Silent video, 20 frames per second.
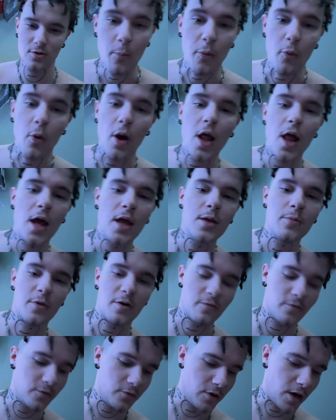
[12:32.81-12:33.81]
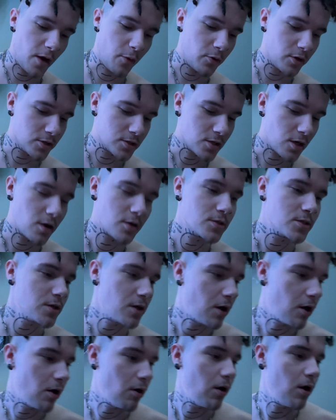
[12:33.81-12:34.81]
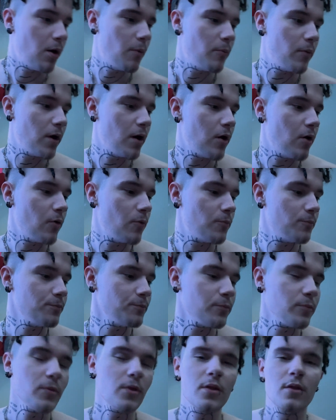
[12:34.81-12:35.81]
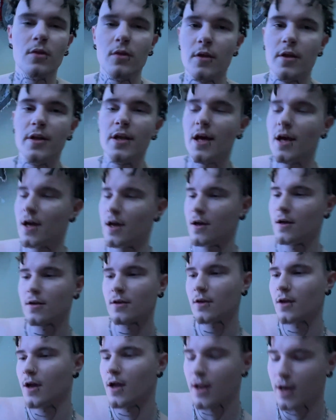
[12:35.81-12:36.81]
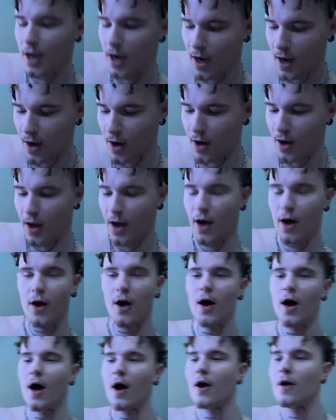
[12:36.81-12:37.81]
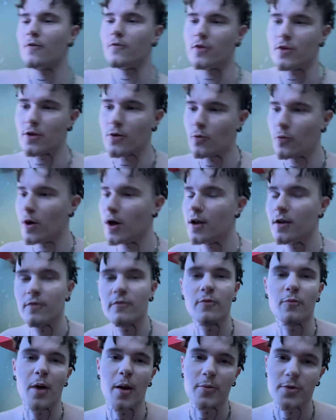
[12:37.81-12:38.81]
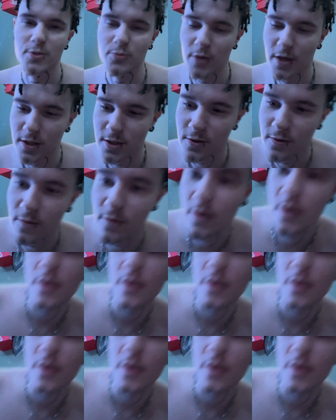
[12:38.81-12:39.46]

But while I eat my food, I want to talk to y'all about the day and how everything went from my perspective.